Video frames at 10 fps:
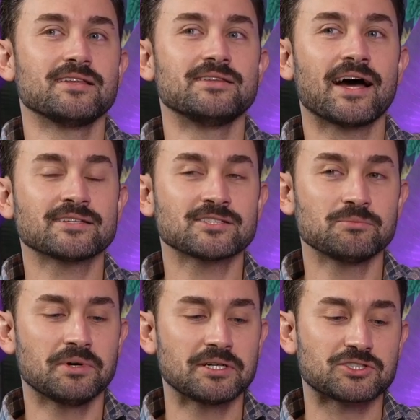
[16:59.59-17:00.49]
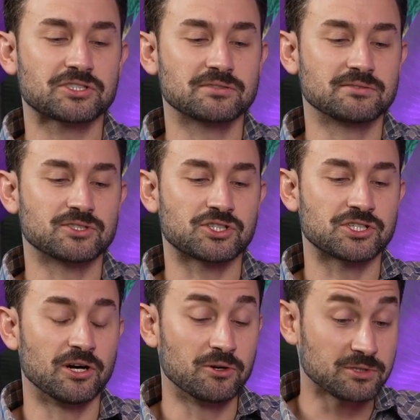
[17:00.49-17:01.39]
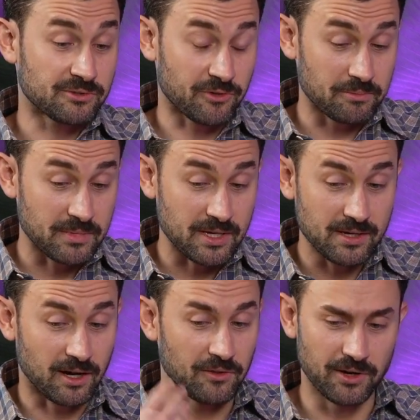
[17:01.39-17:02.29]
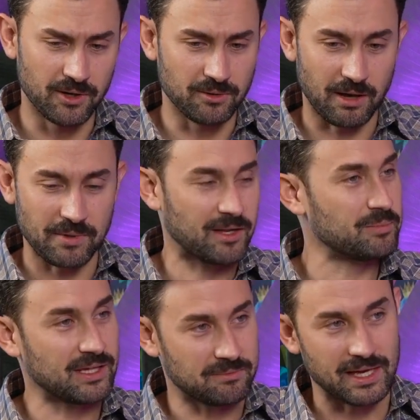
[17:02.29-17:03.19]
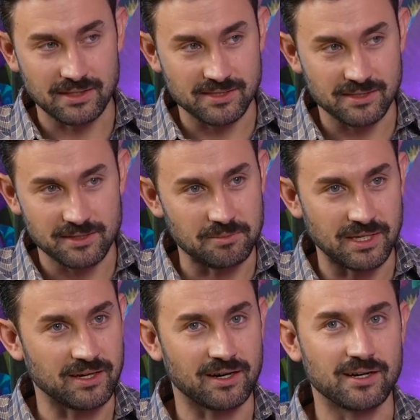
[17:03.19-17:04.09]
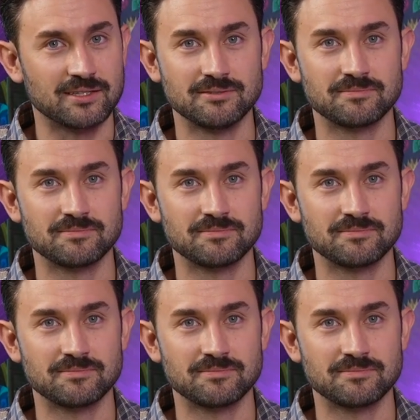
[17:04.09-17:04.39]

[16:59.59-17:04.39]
not so much shows for me, although, I mean, it'd be amazing to be on